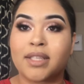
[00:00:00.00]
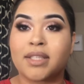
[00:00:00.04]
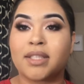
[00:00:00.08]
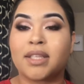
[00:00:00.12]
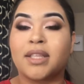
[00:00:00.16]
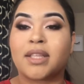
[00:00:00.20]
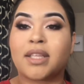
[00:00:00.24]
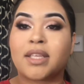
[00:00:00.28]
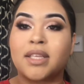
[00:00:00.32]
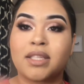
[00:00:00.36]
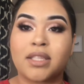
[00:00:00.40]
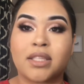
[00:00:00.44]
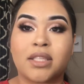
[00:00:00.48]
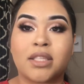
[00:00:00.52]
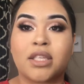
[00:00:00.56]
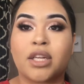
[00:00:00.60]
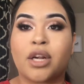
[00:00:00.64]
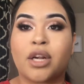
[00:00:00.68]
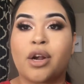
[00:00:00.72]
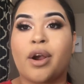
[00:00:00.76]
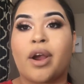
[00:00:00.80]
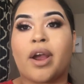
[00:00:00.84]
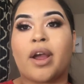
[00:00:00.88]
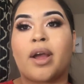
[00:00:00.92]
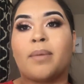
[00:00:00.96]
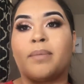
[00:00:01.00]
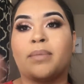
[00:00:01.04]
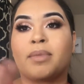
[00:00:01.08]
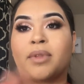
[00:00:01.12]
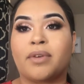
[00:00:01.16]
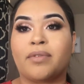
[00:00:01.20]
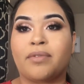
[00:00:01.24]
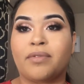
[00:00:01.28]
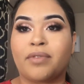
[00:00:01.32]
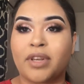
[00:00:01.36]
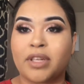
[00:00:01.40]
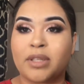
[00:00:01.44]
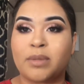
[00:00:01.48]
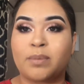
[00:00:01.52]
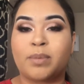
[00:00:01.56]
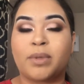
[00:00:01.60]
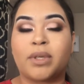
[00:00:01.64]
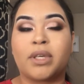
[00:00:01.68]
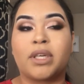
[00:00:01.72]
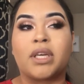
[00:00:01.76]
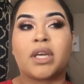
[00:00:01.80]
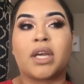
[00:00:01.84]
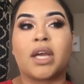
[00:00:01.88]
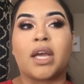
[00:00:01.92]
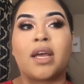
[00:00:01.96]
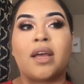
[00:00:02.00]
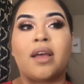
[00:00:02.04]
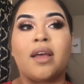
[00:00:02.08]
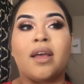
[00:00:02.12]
I said, the Instagram, the Facebook,